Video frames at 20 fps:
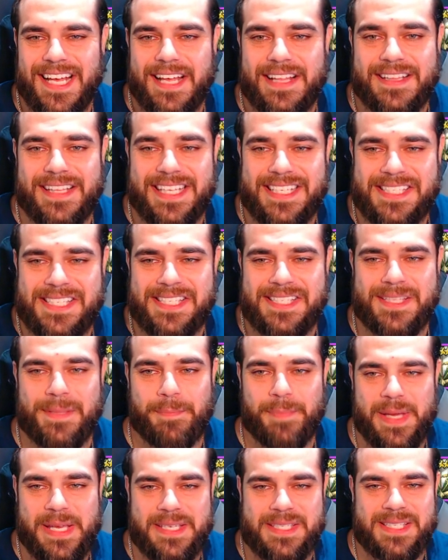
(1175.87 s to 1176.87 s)
This is the
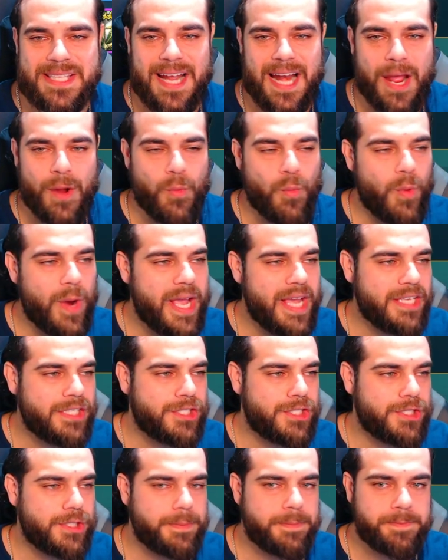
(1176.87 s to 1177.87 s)
piece that I
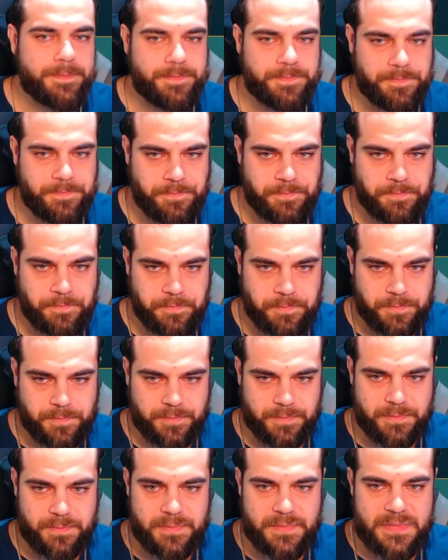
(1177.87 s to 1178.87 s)
wish
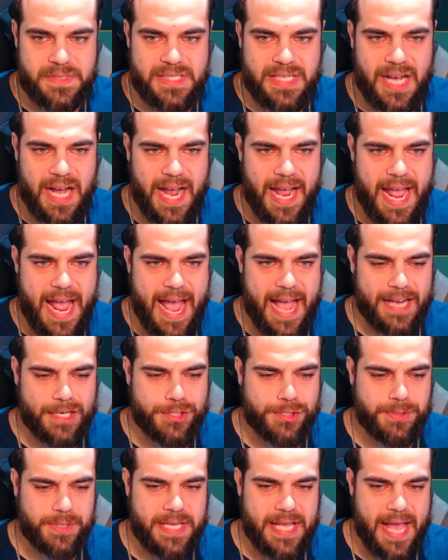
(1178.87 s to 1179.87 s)
I
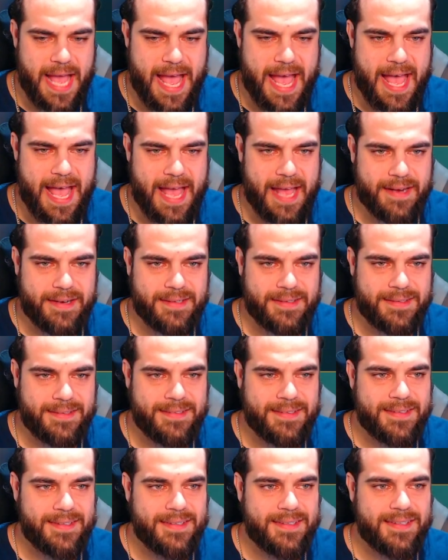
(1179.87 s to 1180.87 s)
actually had
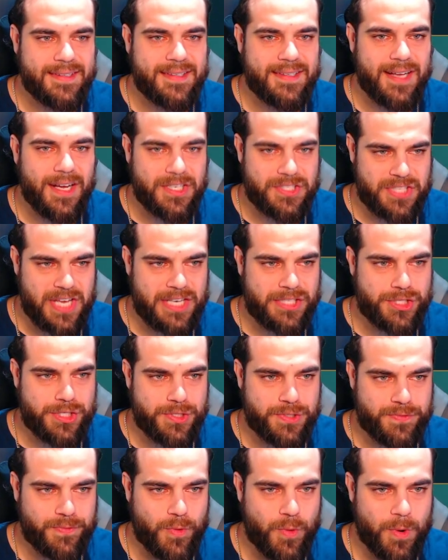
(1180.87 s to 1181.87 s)

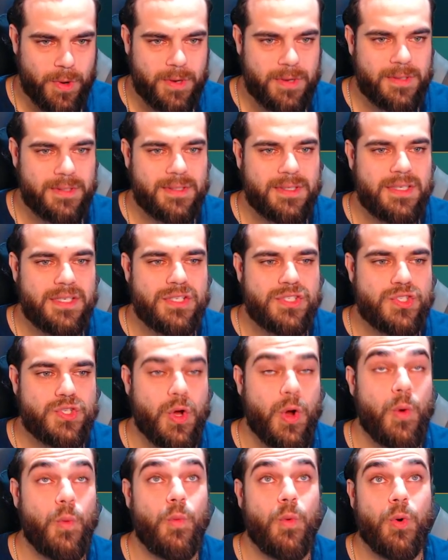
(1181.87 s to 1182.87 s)
ascensions for.
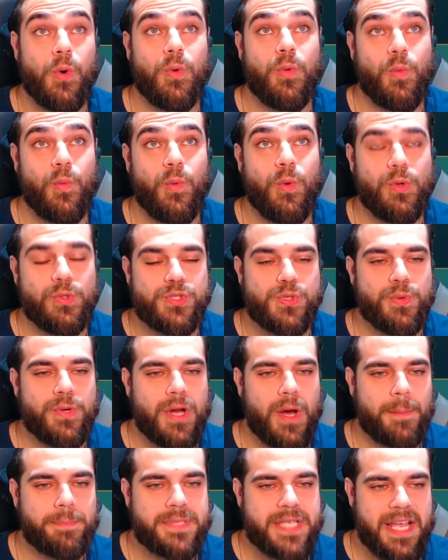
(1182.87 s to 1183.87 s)
So we'll do an
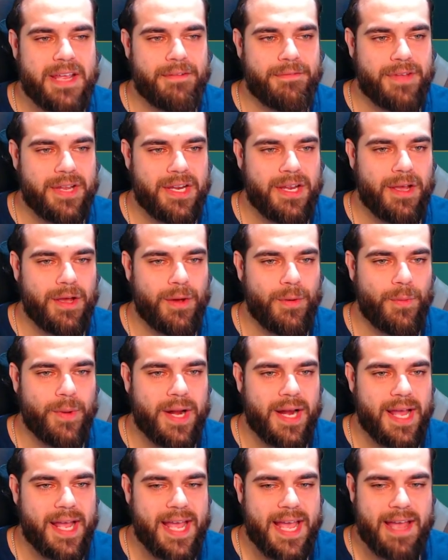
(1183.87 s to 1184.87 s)
update video when
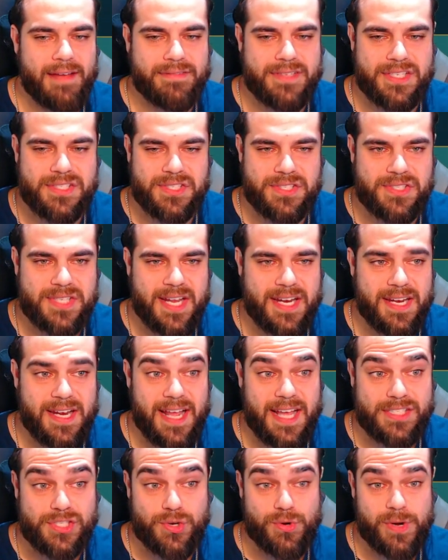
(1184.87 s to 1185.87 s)
I have this ascended
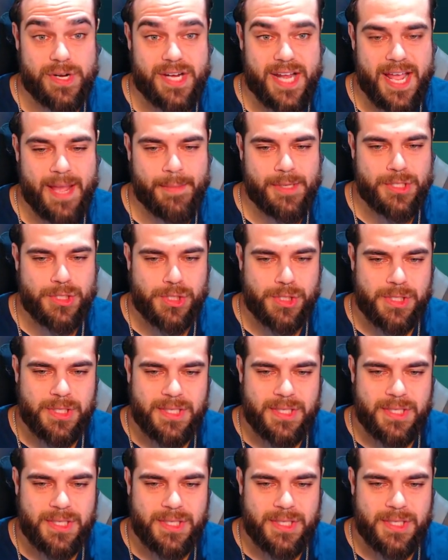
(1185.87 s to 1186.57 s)
as crit damage.